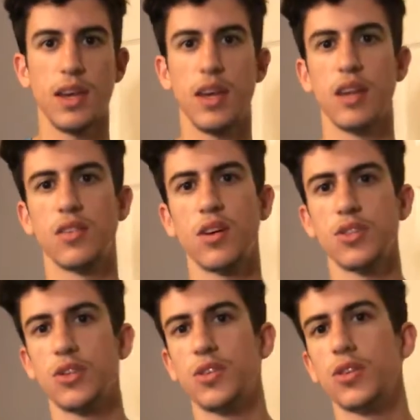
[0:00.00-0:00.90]
and it's
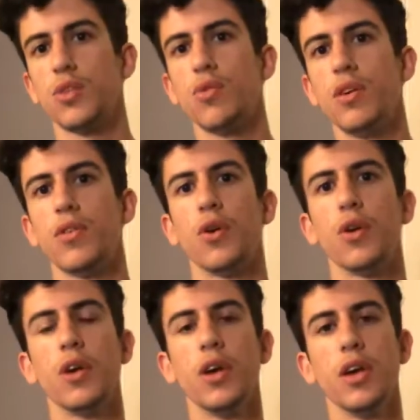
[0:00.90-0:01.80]
causing your heart to
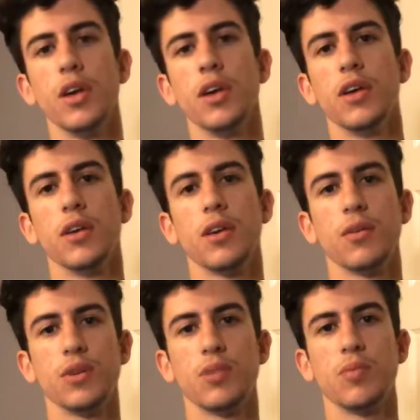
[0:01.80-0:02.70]
quiver,
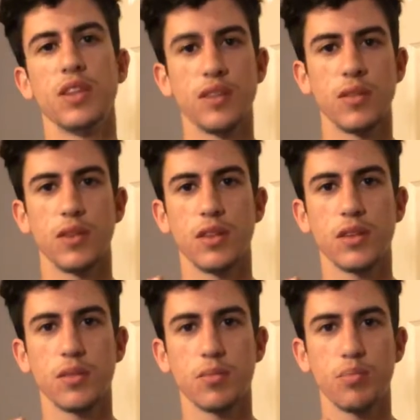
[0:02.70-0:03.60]
which means it's
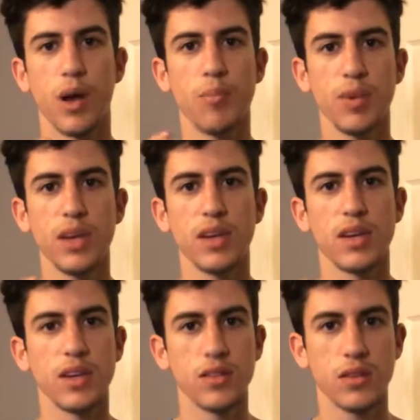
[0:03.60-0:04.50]
pumping,
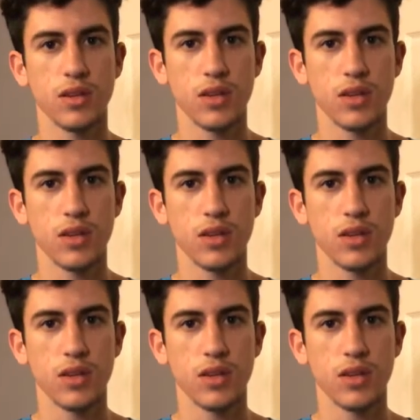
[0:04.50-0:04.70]
it's